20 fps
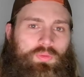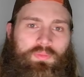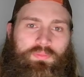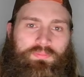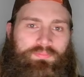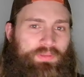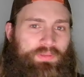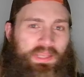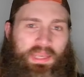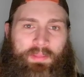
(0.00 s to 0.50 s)

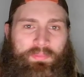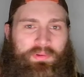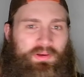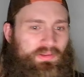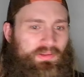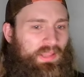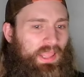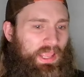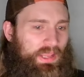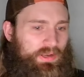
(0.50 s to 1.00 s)
being able to
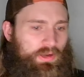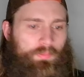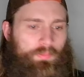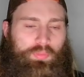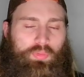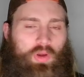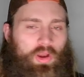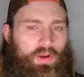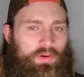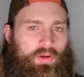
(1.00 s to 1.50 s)
land on
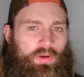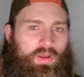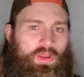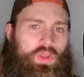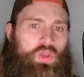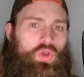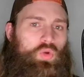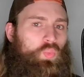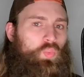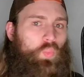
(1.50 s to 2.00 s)
Pereira
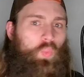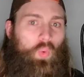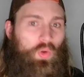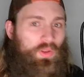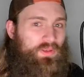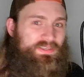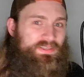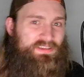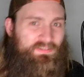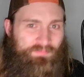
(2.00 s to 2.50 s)

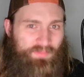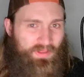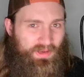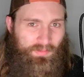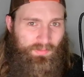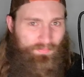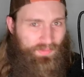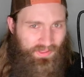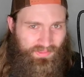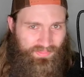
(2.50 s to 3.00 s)
wouldn't have been
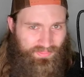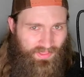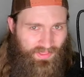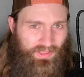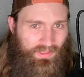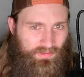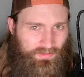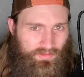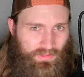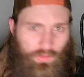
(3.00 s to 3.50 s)
a big
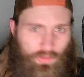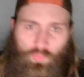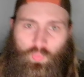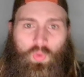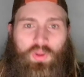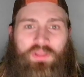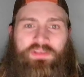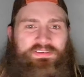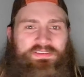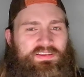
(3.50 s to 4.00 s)
thing. It
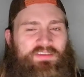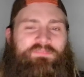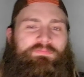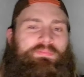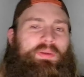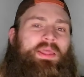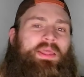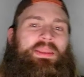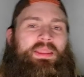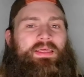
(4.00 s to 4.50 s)
wouldn't have
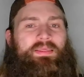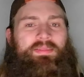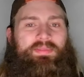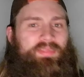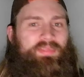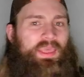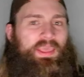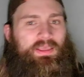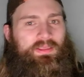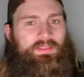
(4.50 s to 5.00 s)
been a
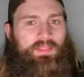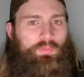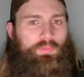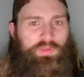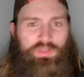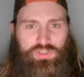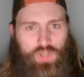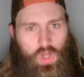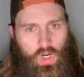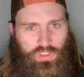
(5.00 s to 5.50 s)
thing that
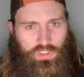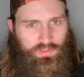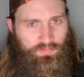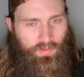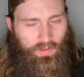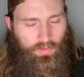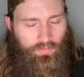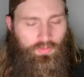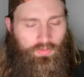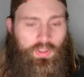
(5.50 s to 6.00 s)
we talked
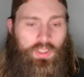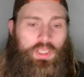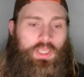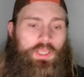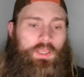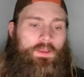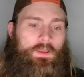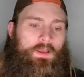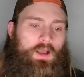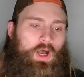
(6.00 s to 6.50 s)
about.
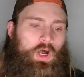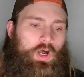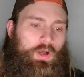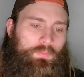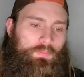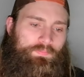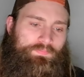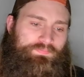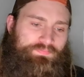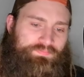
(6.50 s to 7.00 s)
So